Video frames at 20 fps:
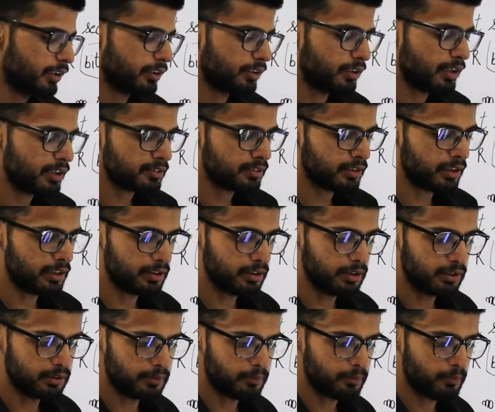They are
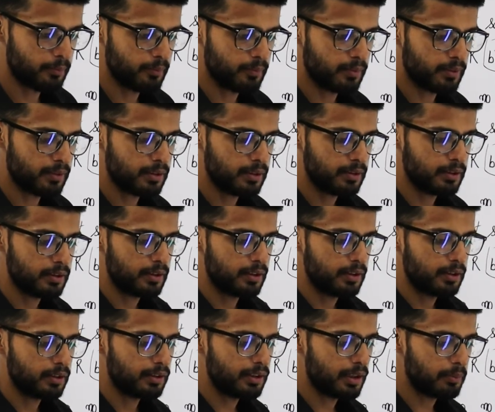saying
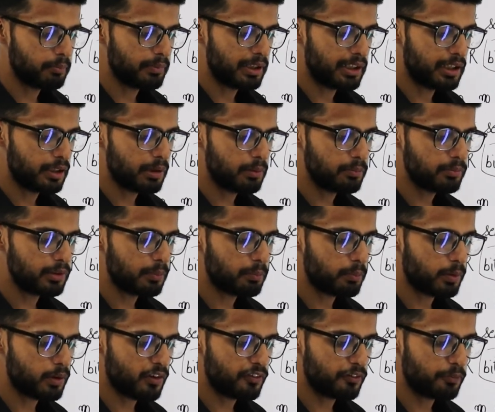the minimum
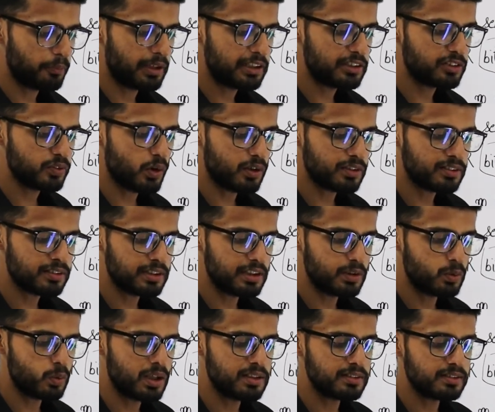number of bits for
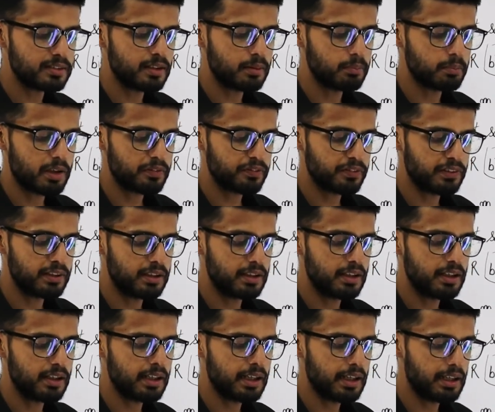sequence number field